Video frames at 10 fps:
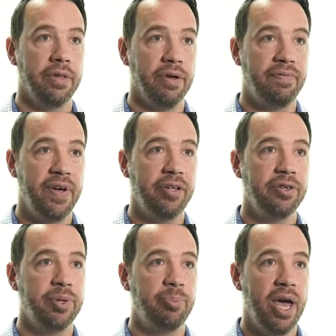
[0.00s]
The
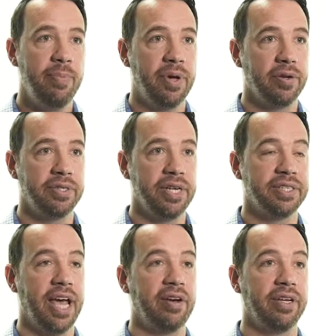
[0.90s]
failure to pay penalty
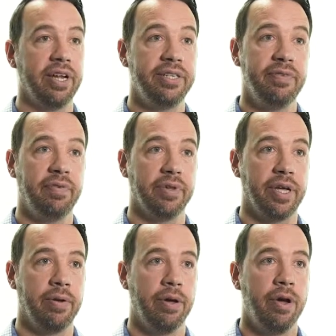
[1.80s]
is calculated
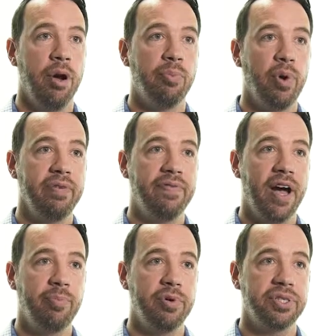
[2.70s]
differently.
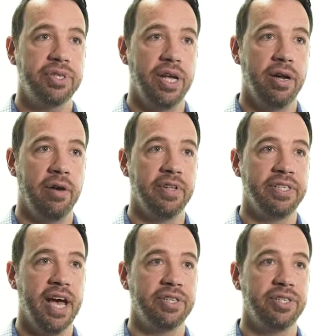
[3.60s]
0.5% of the
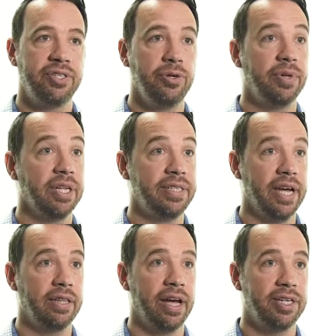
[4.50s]
taxes due on the
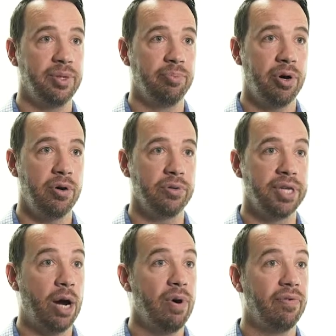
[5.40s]
deadline is
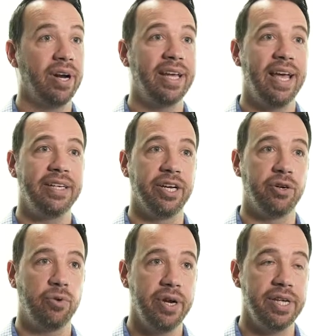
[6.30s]
imposed. However, it can
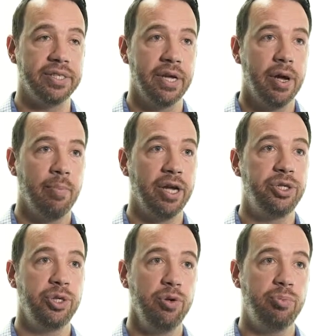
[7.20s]
decrease by
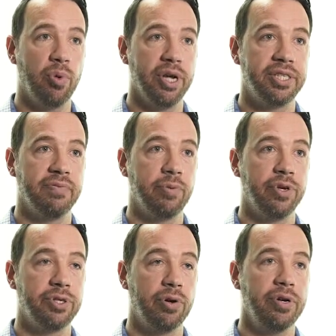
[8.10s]
2 points if the
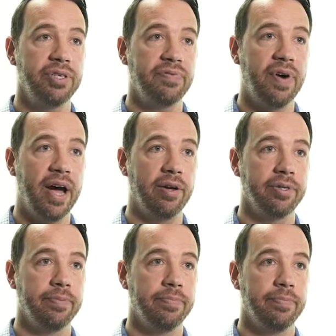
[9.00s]
return is
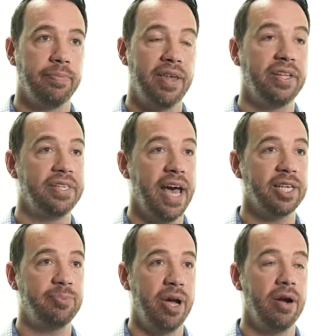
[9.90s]
filed by the
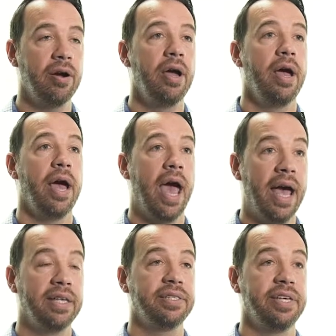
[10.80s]
taxpayer
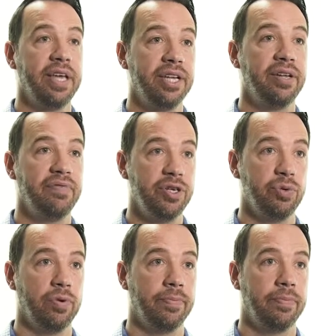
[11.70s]
as the
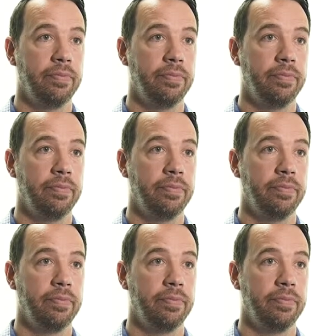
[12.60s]
individual.